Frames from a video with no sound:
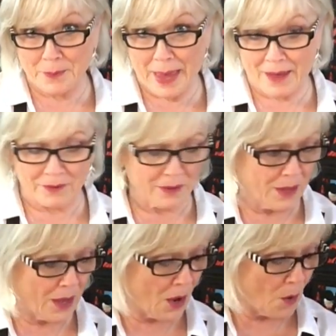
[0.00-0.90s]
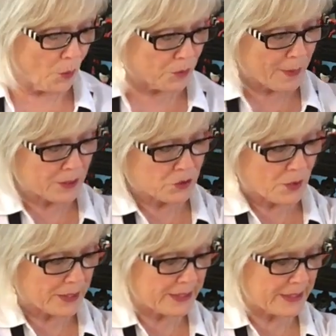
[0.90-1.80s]
math with my
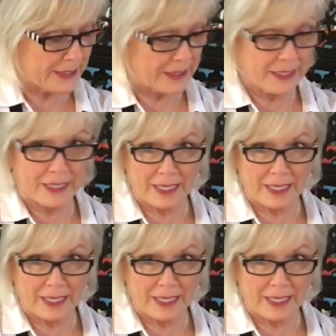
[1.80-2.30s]
trusty